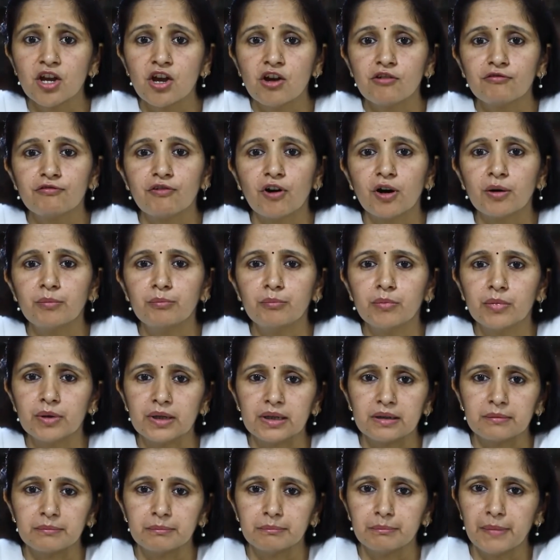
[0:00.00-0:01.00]
for
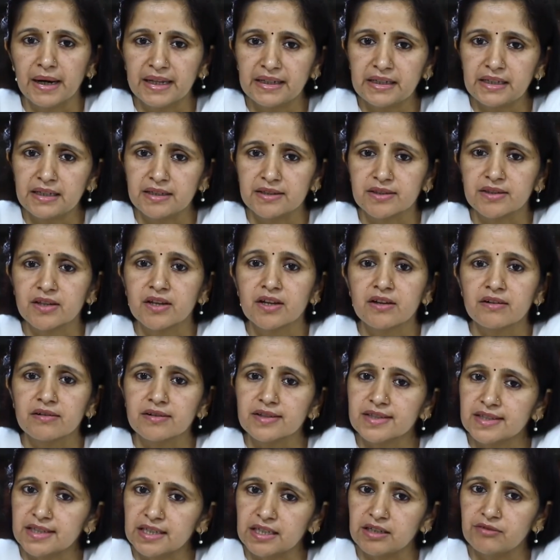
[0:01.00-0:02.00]
monies
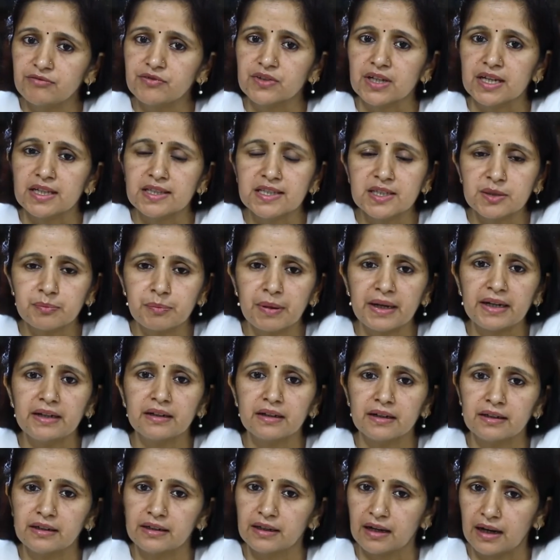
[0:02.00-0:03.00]
received and spent
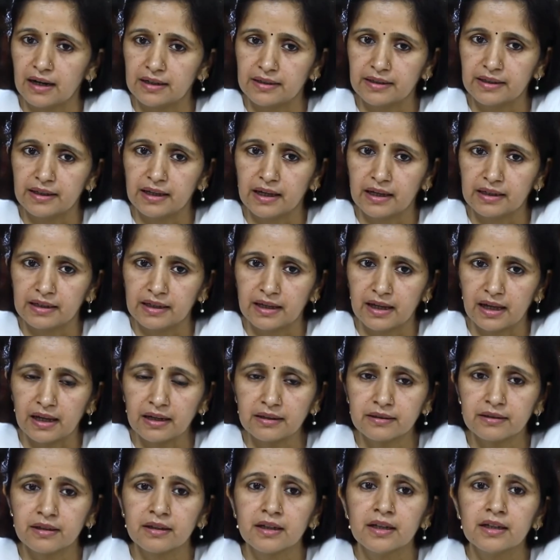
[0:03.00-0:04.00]
under RTI
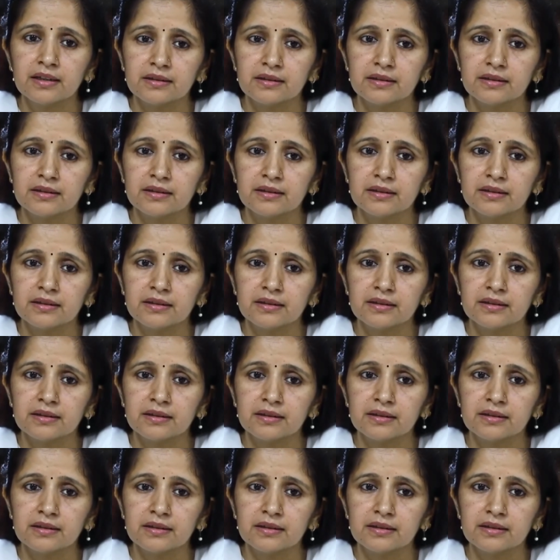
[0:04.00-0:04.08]
Act,